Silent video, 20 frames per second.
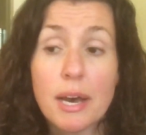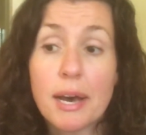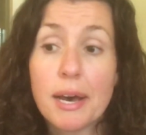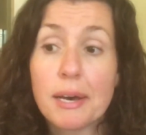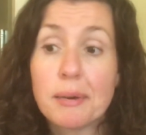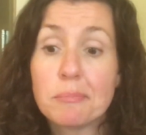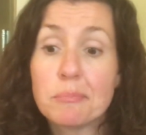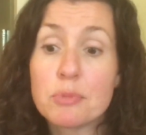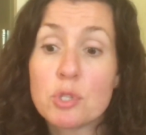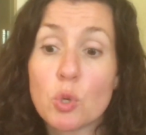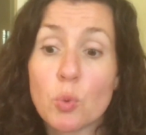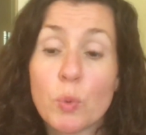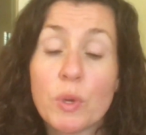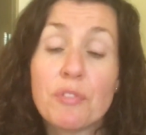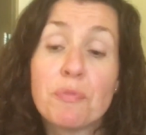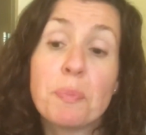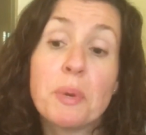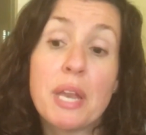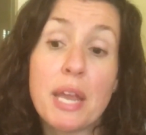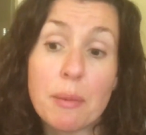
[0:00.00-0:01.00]
Um, so
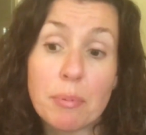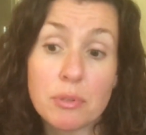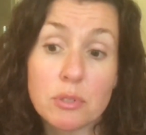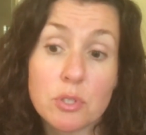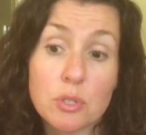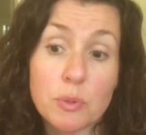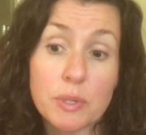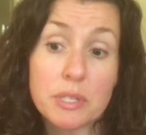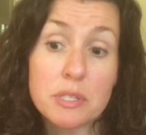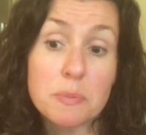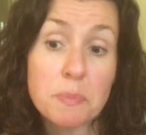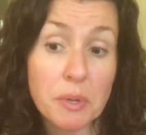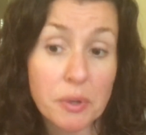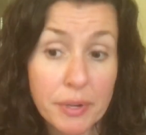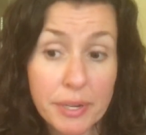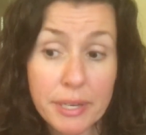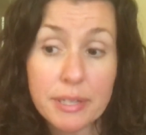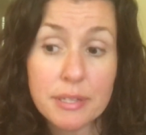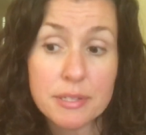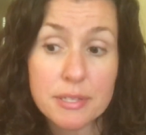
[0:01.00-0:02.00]
we've been able to
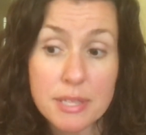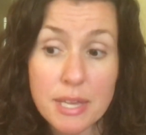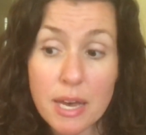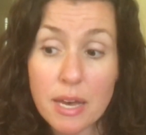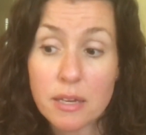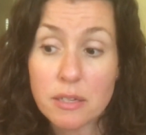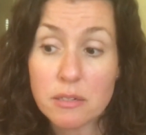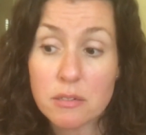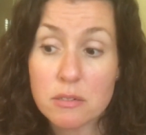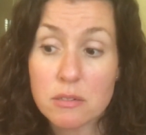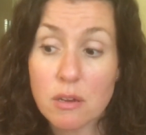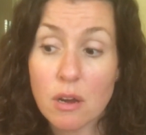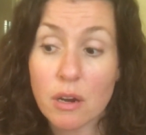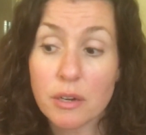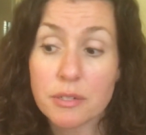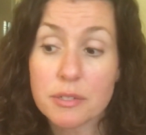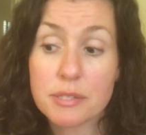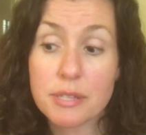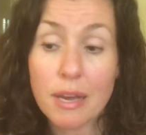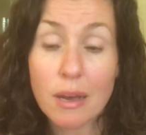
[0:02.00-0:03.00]
experience that
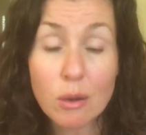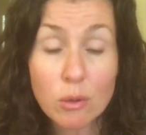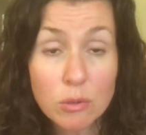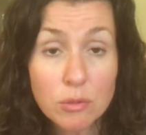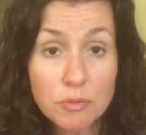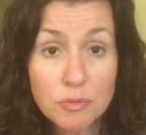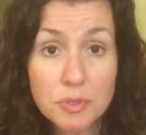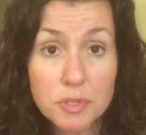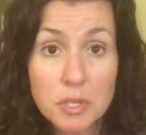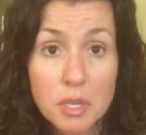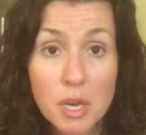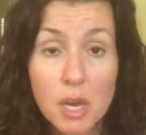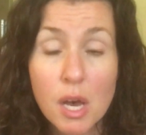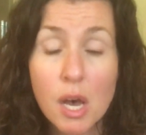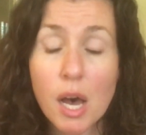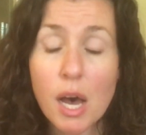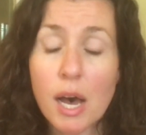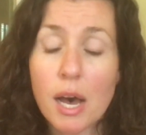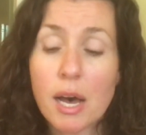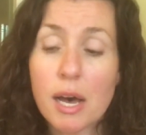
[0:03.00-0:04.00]
ourselves,
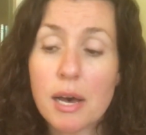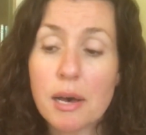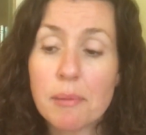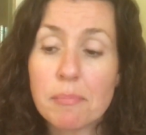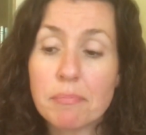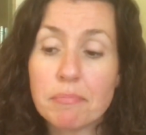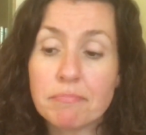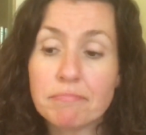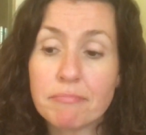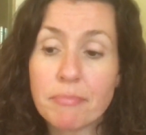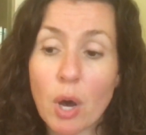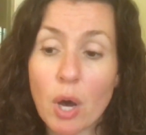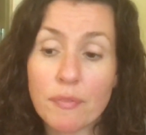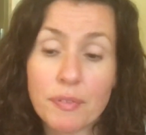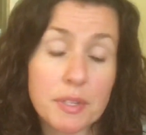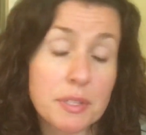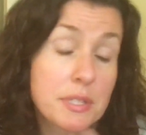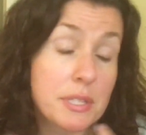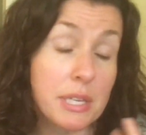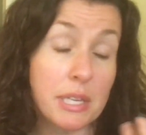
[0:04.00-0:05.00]
um,
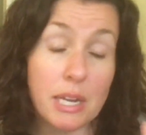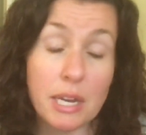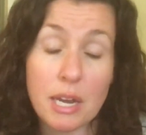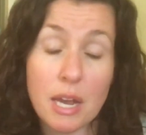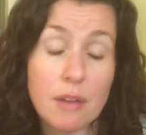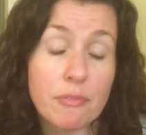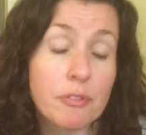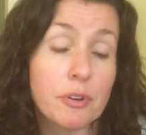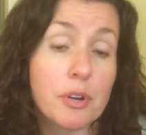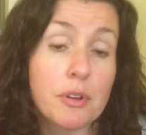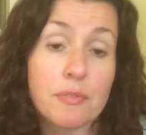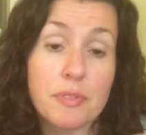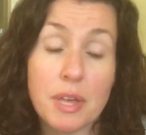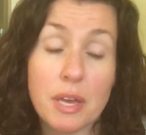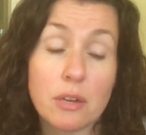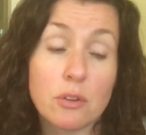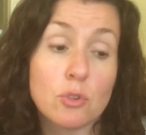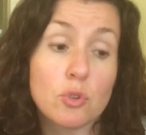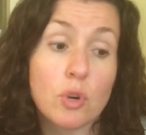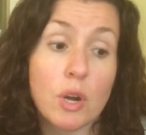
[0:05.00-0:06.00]
obviously, in an effort of
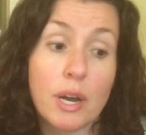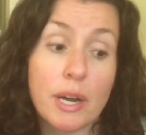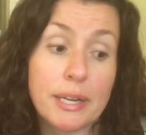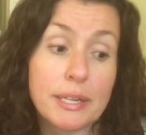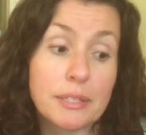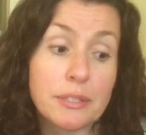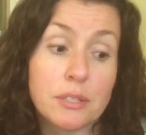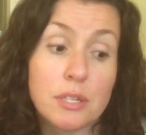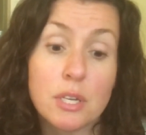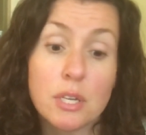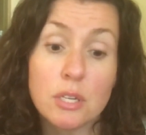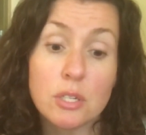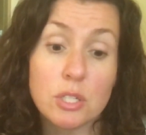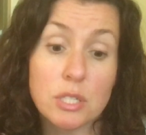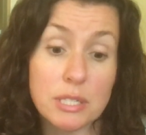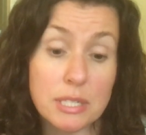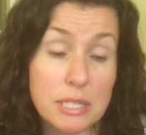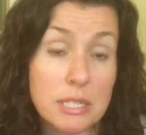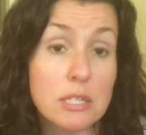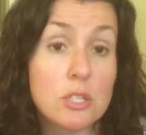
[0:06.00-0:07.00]
then trying
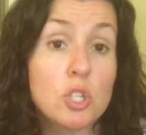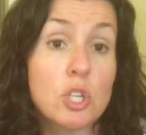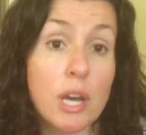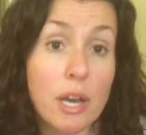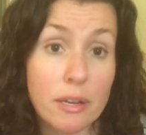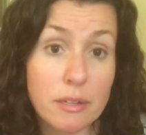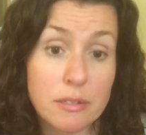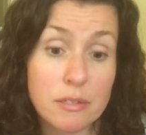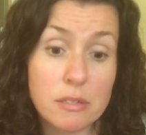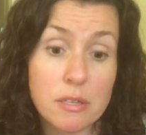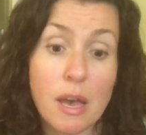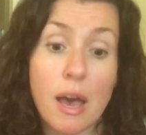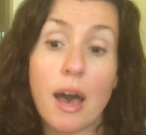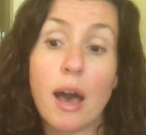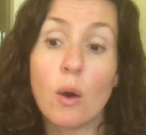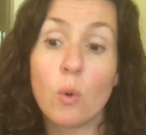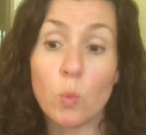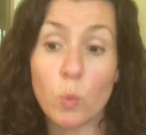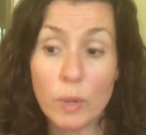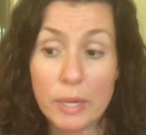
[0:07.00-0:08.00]
to teach us
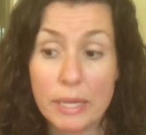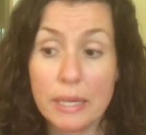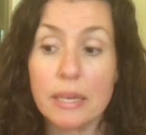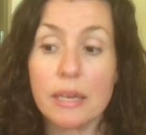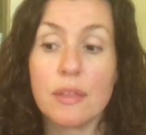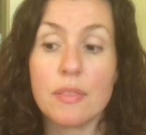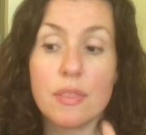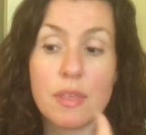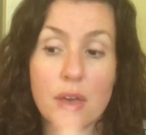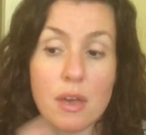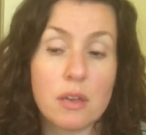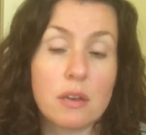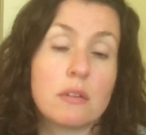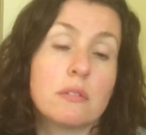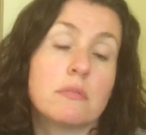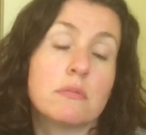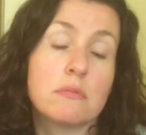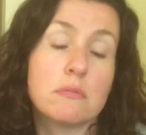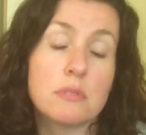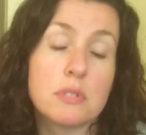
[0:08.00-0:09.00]
how we can then
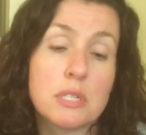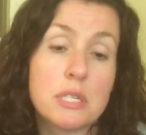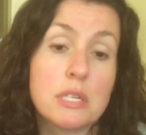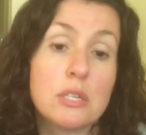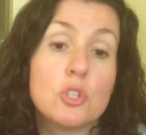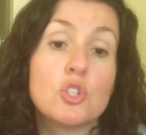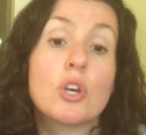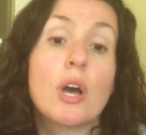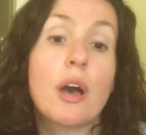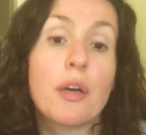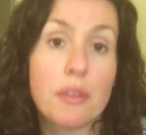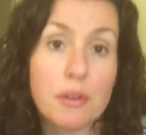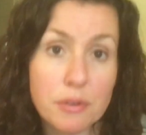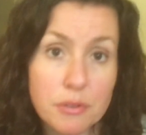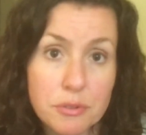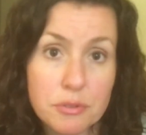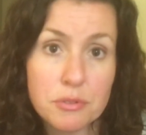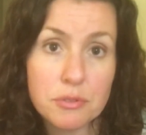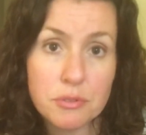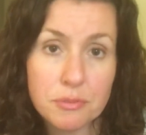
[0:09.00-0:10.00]
teach
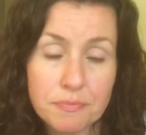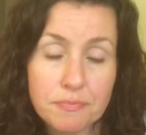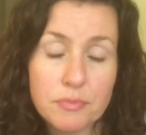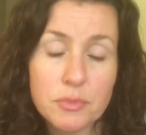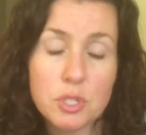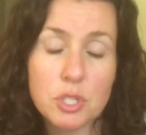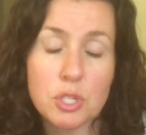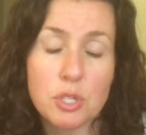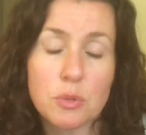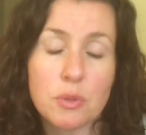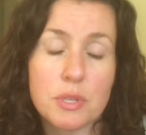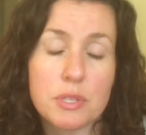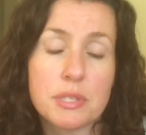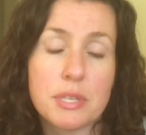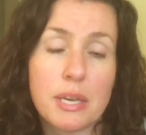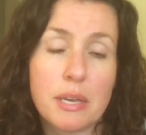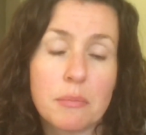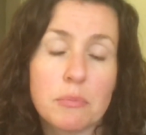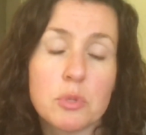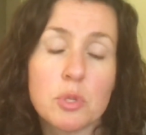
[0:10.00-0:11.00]
others to do the
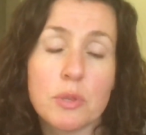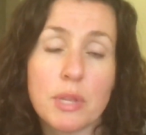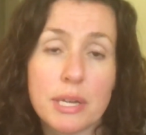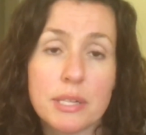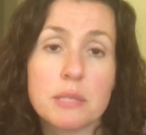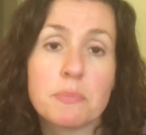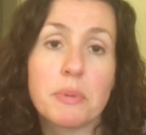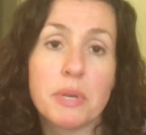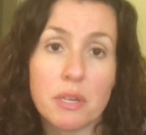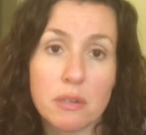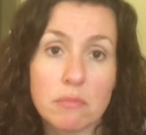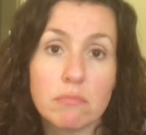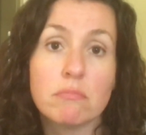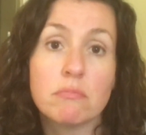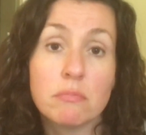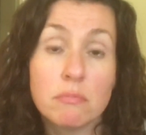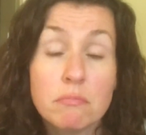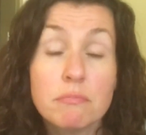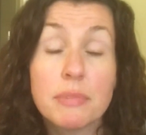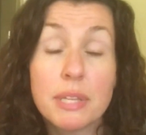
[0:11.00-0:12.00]
same. So that's been
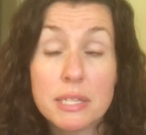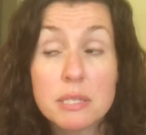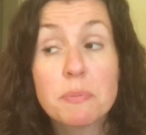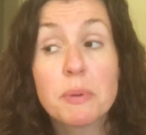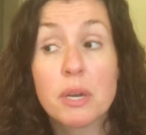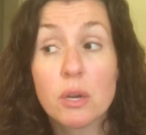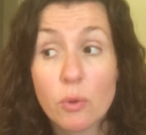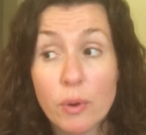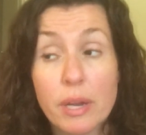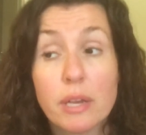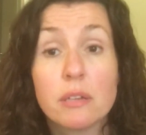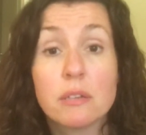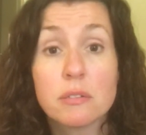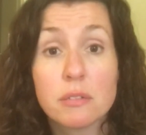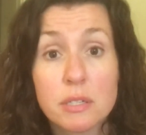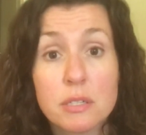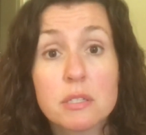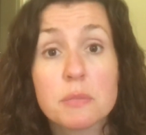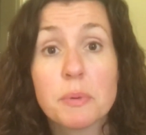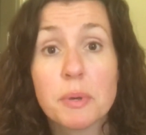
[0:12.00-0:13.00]
that's been a great
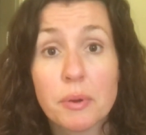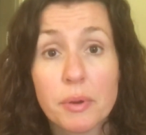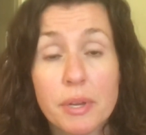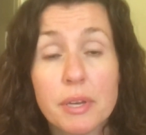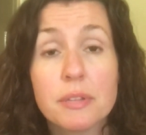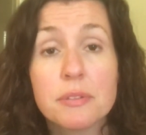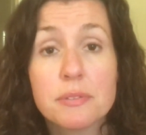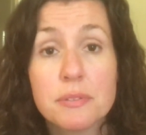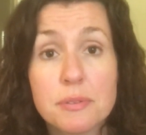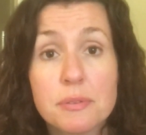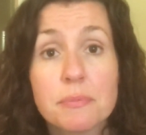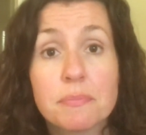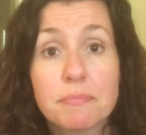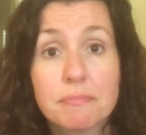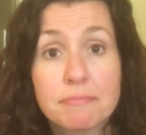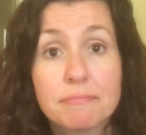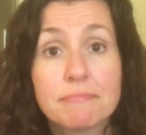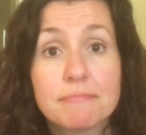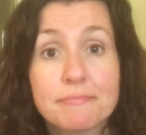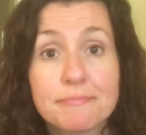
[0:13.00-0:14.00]
experience.
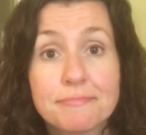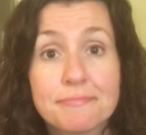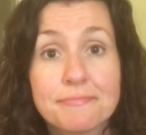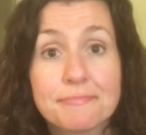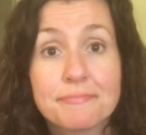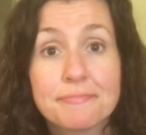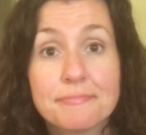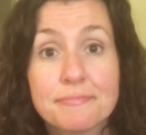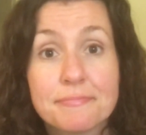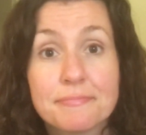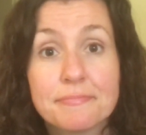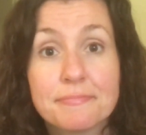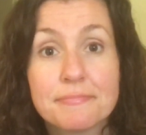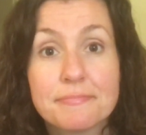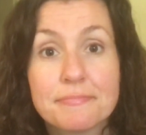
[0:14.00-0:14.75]
Thank